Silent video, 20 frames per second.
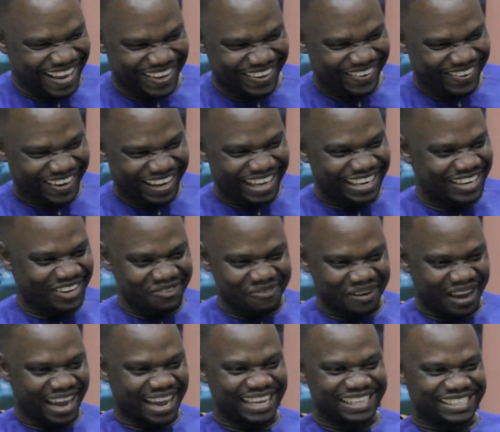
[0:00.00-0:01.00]
You can't, in
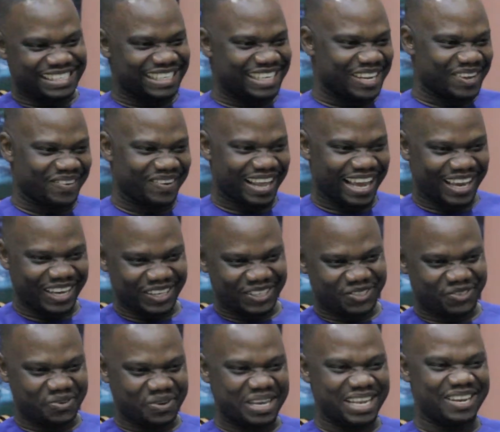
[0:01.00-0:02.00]
fact, I see them
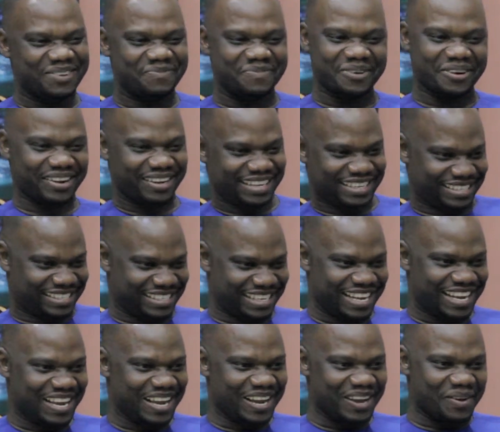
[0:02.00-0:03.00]
like twin brothers,
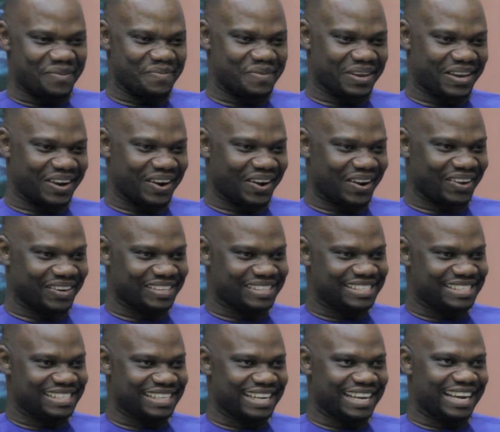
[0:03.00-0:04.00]

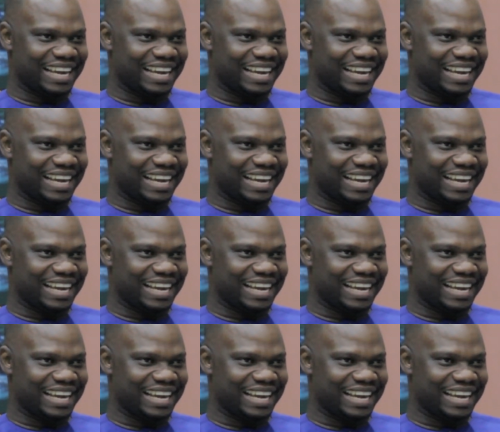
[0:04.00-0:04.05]
because